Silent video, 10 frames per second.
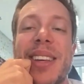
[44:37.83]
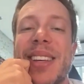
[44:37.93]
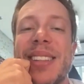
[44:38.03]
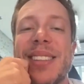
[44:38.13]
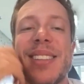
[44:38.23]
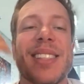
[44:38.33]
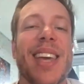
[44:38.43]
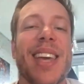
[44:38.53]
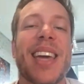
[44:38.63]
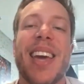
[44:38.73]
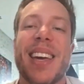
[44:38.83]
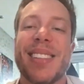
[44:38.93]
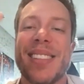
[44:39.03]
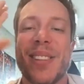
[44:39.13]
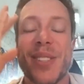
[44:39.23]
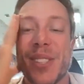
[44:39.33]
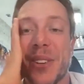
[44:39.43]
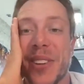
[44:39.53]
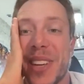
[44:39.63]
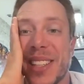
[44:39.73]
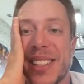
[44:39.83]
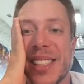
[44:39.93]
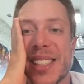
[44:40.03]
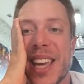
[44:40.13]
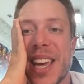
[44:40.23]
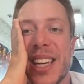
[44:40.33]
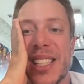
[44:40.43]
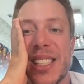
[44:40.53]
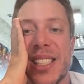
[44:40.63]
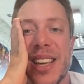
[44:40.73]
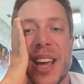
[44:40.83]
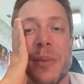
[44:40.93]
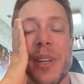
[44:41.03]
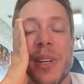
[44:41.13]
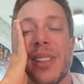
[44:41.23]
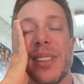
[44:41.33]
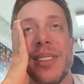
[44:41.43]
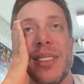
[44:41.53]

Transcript: in this case, yeah, the host. So in this case, I mean,